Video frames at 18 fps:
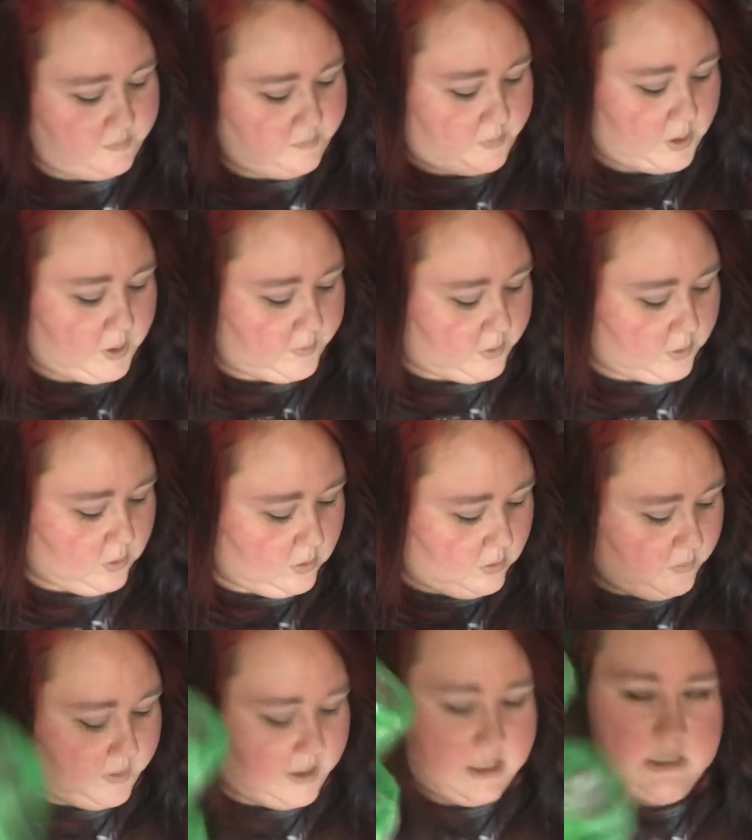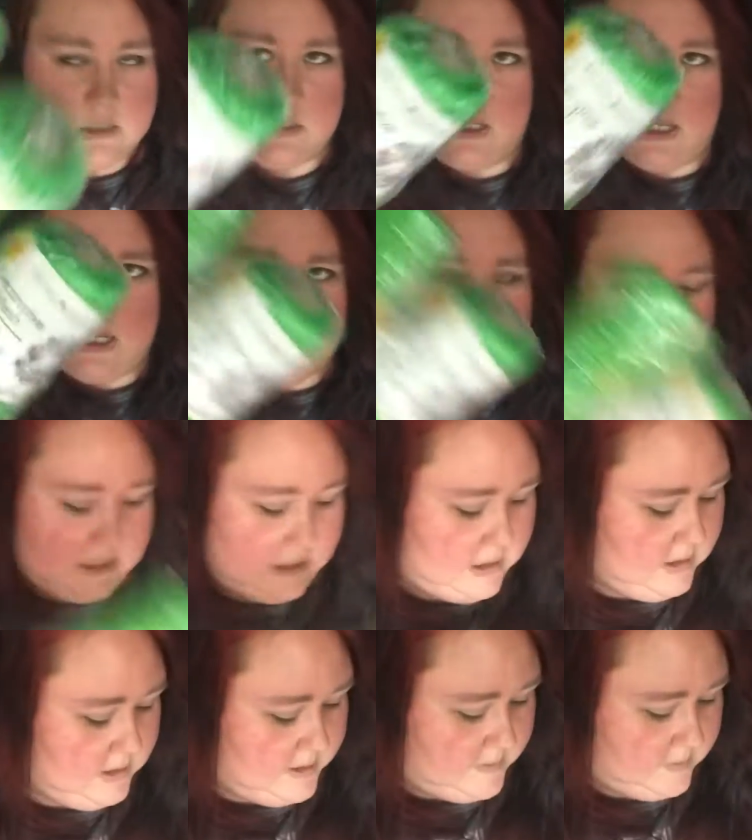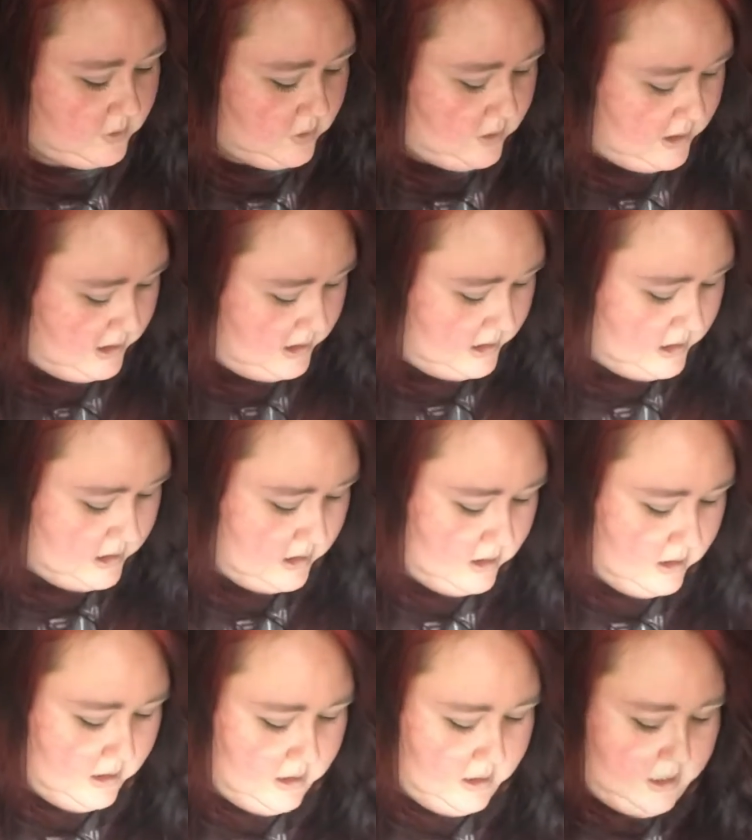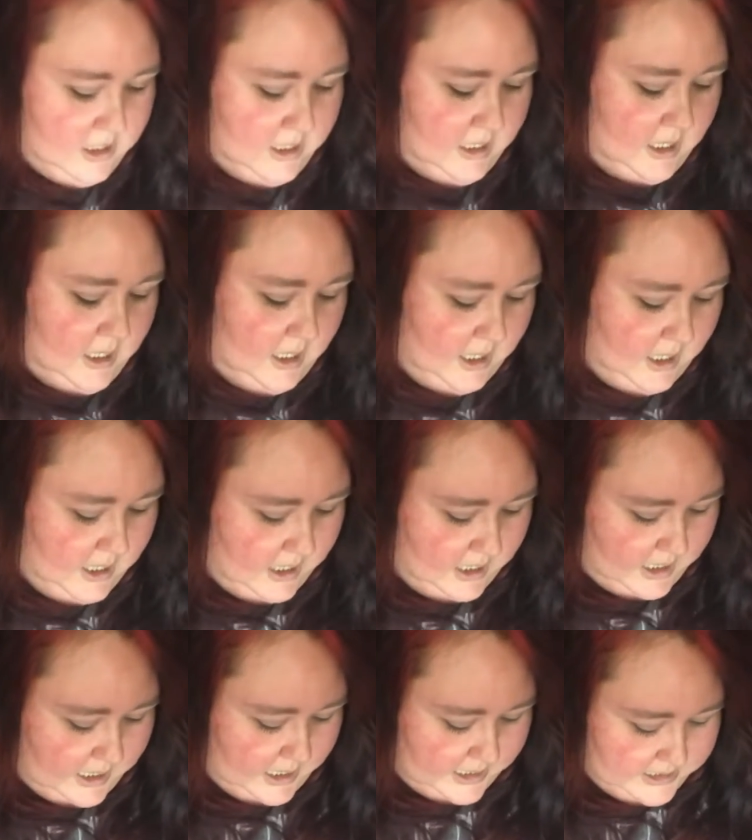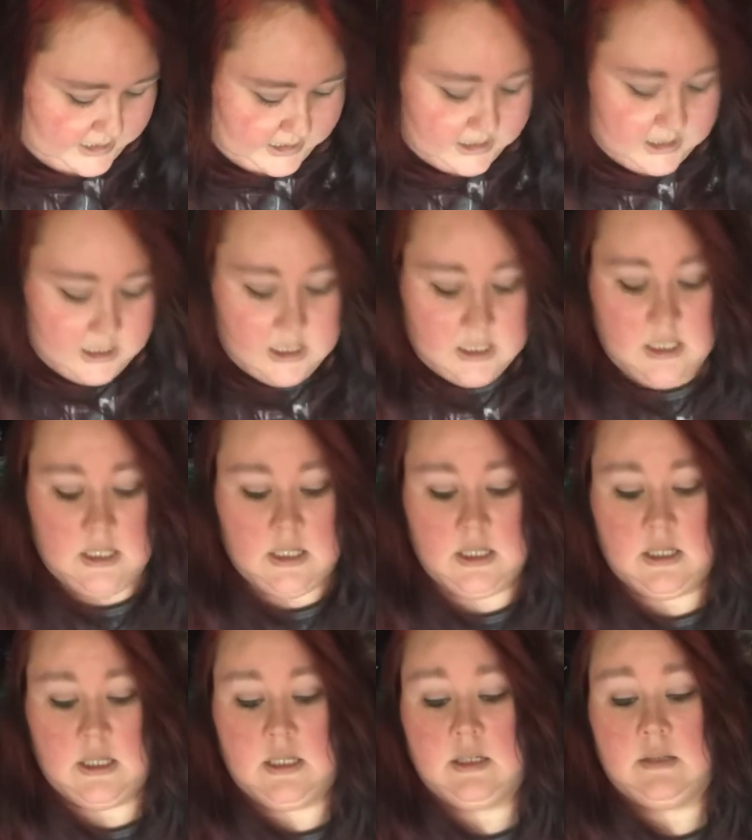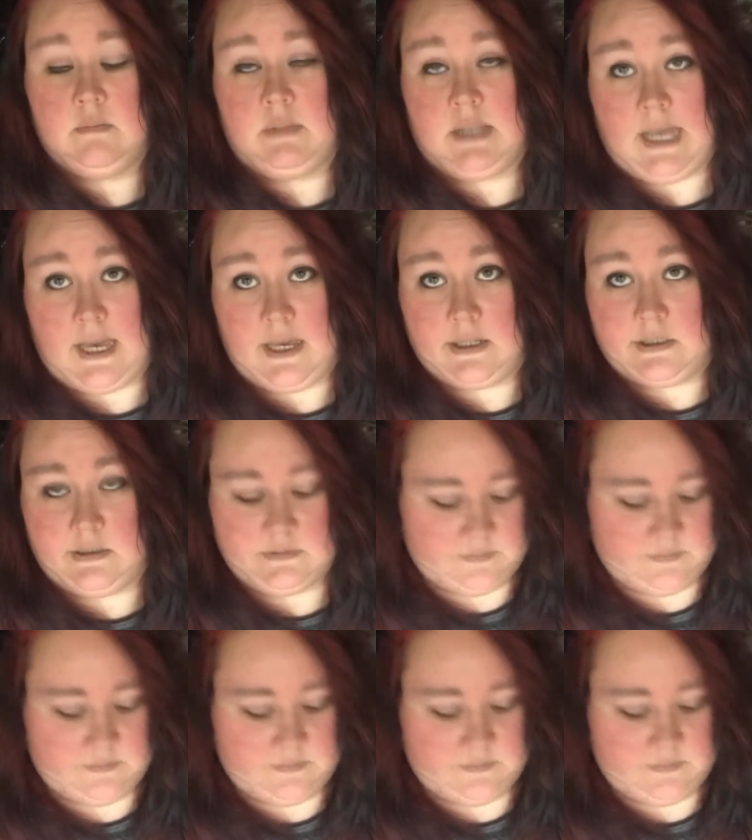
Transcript: purple, but I needed green. I need black.